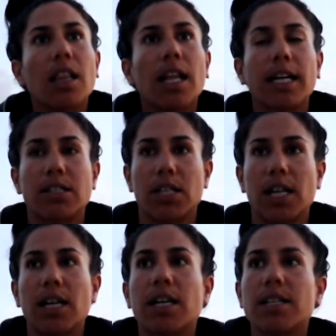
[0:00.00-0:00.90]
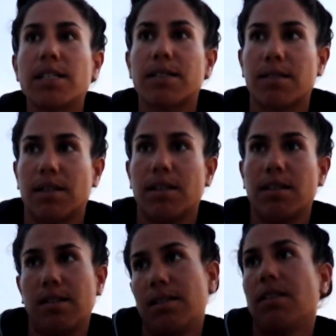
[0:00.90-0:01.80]
Like Chile
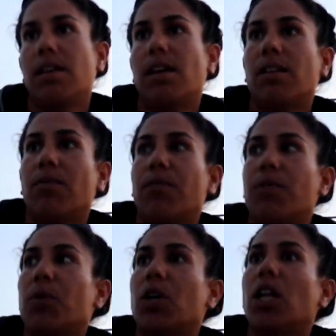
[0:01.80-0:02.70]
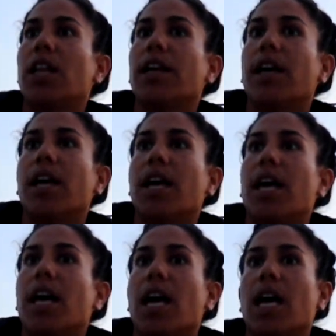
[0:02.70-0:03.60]
is in the end of the world,
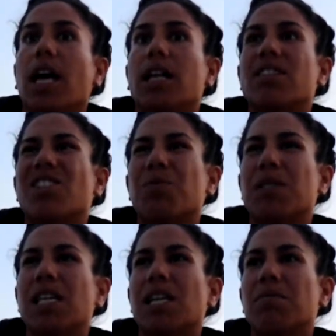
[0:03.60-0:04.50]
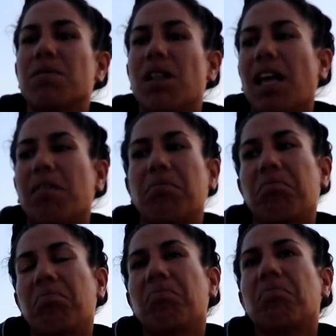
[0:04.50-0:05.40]
and sometimes like
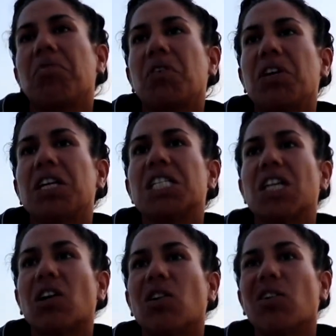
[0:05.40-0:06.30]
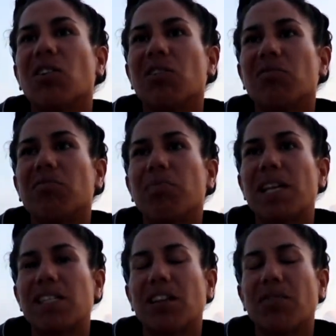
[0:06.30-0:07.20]
few years ago,
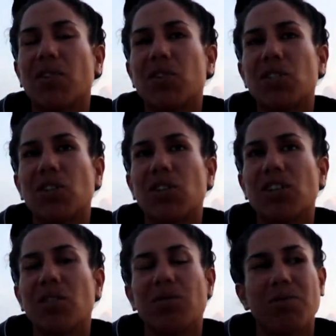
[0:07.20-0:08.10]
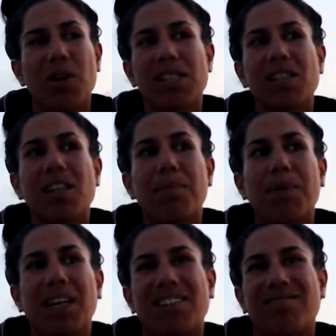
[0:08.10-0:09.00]
plastic pollution, it wasn't a
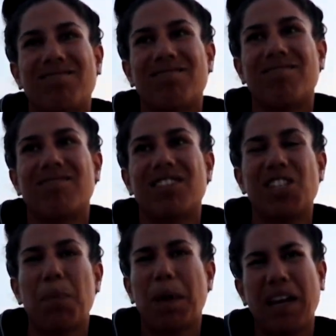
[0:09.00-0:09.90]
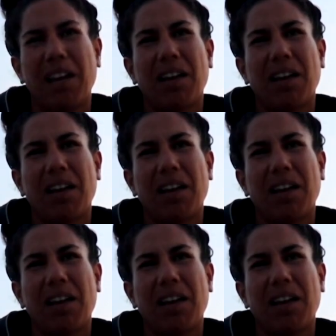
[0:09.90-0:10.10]
big topic.